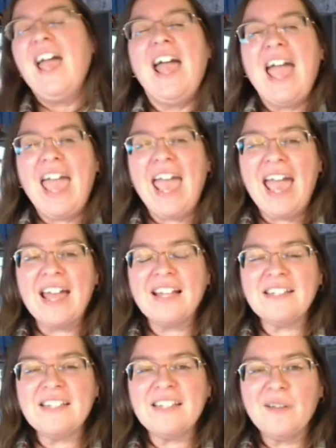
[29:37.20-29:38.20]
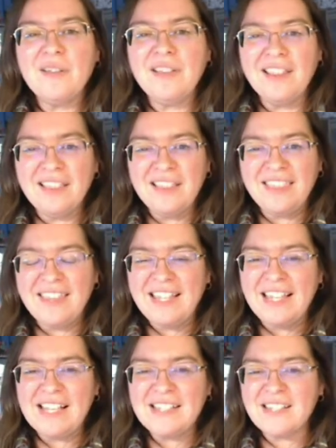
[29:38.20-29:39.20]
And the thing
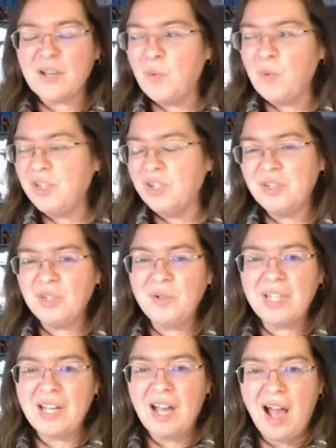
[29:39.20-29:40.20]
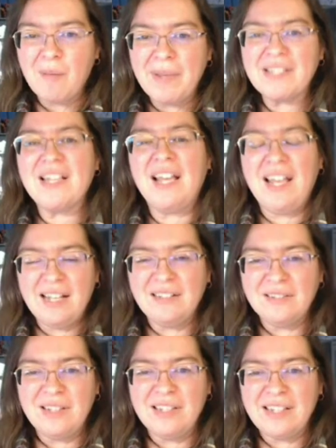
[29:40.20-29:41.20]
is, it's like when you're doing comics,
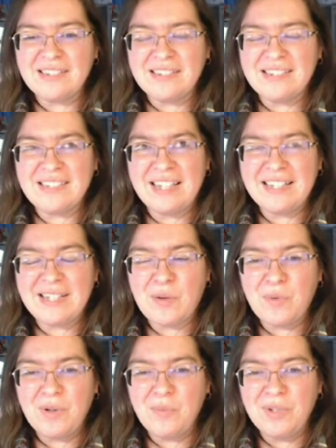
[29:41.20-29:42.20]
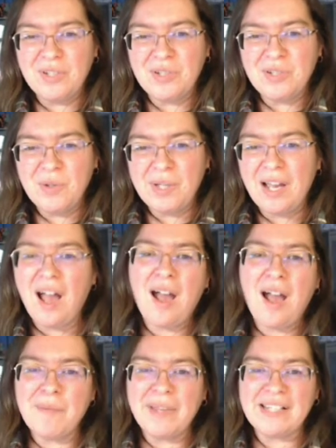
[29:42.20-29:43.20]
it's like when you're doing
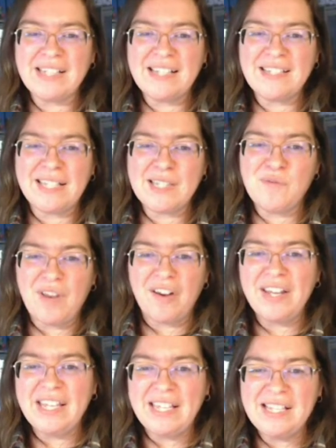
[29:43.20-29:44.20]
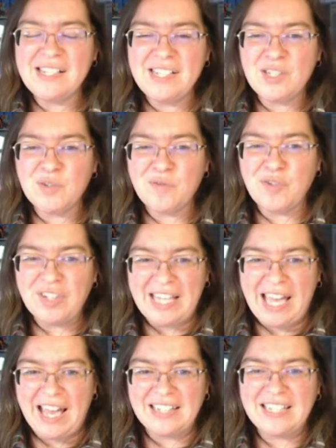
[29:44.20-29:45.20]
comics, it's like it's very easy to
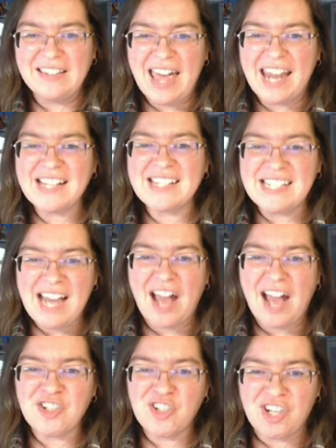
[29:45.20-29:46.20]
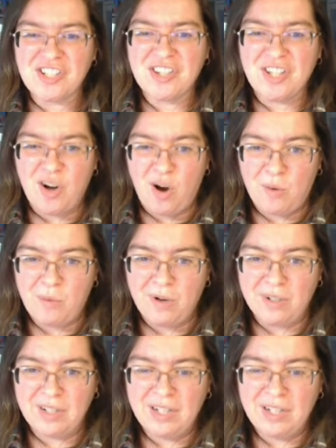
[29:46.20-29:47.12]
forget that it's not just the artwork.